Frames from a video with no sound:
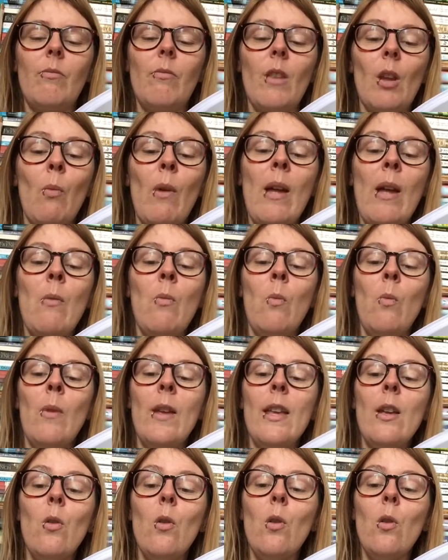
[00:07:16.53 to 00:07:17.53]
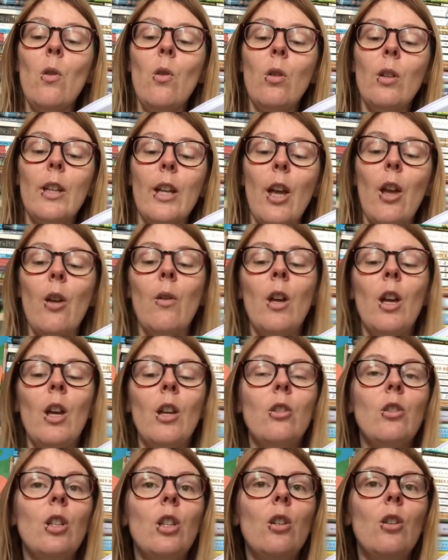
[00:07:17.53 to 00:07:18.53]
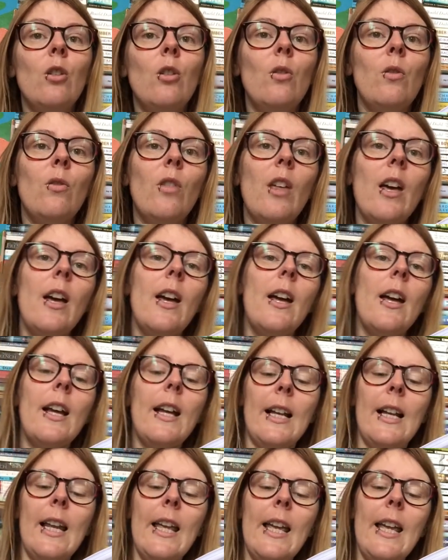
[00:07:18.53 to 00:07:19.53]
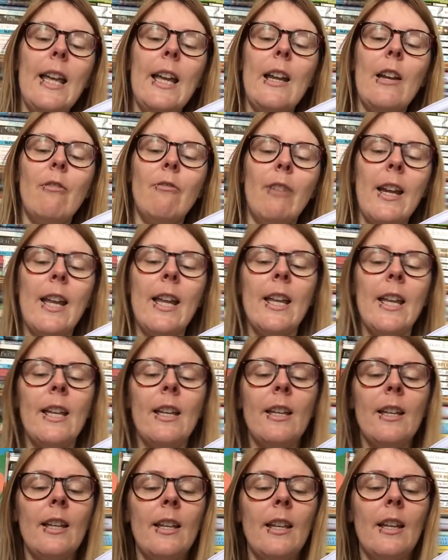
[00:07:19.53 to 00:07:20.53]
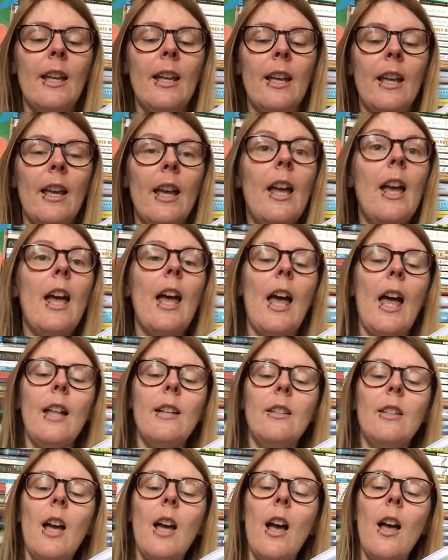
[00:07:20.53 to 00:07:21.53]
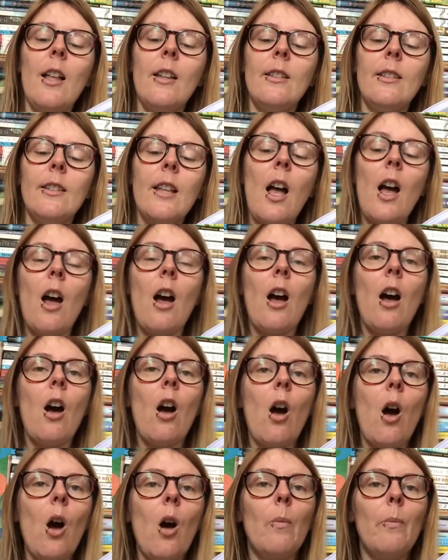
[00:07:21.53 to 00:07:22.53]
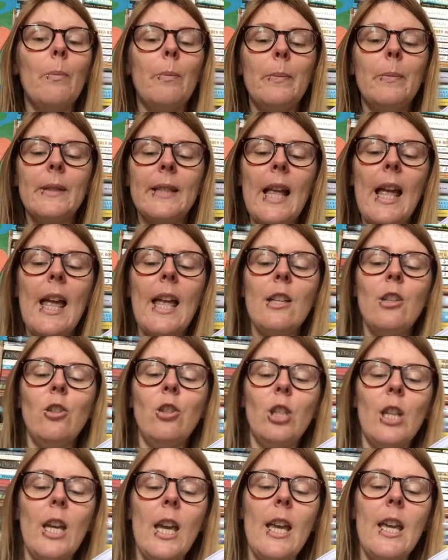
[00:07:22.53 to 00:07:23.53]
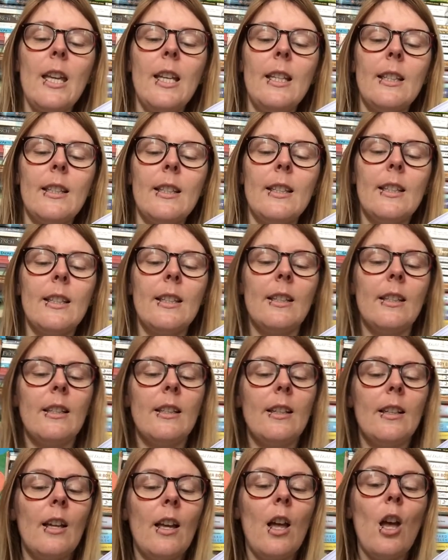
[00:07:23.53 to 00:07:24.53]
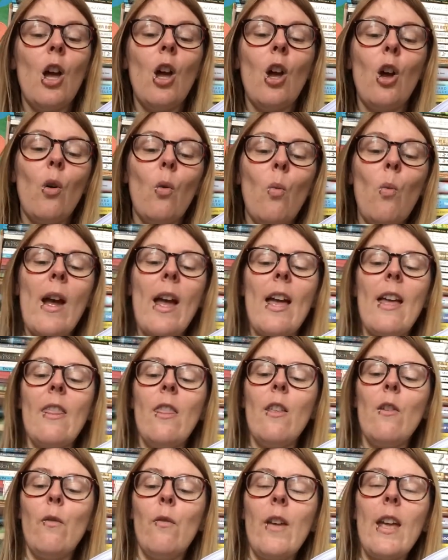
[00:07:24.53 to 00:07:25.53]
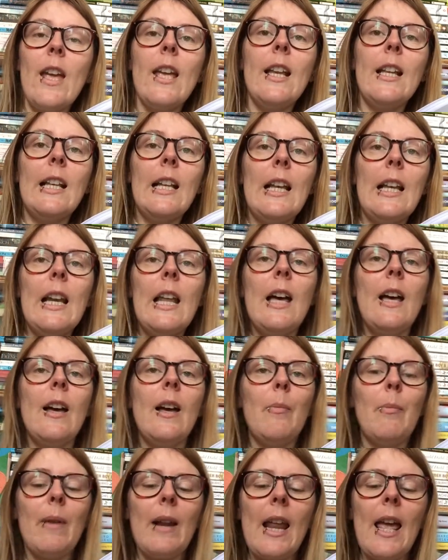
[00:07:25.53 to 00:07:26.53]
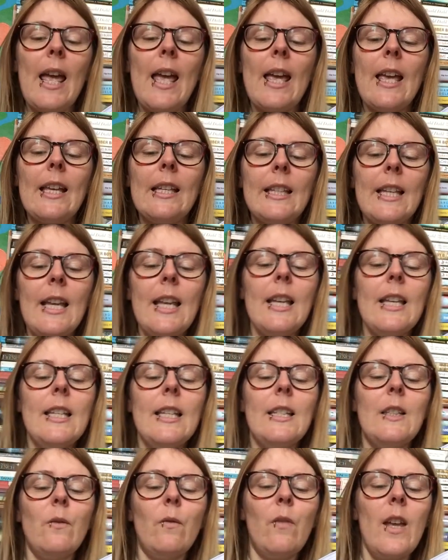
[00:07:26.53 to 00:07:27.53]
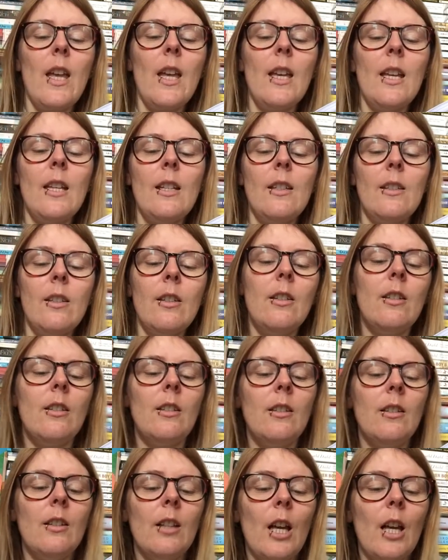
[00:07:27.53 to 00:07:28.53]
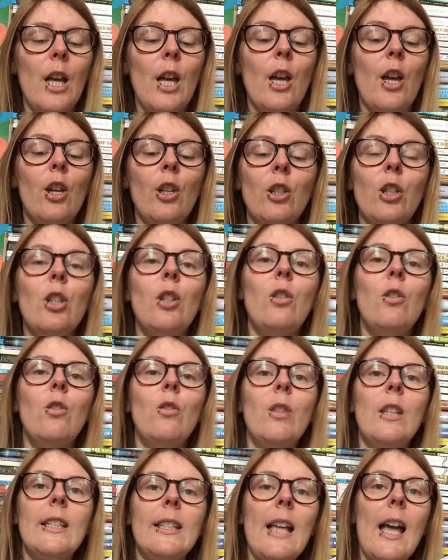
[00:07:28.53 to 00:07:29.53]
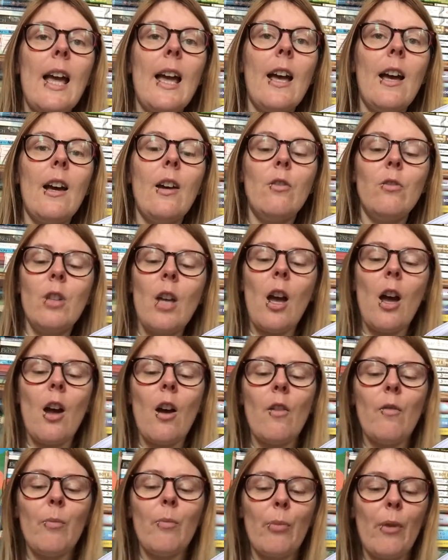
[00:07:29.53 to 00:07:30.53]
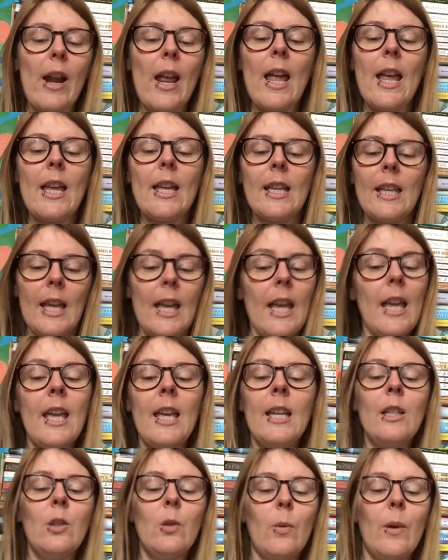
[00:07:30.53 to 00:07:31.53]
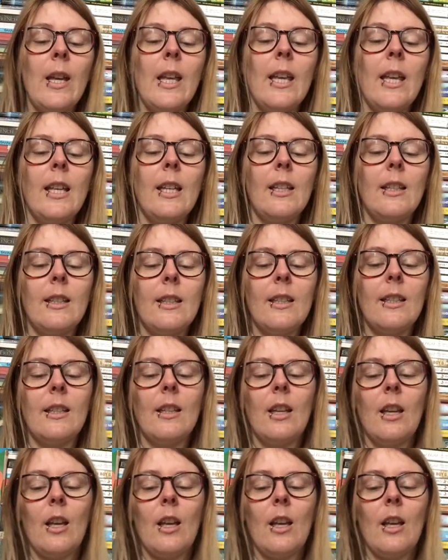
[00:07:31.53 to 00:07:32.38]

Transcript: When we all go to the clearing and dance our hops and jigs, where the fiddler plays his fiddle to the sound of breaking twigs,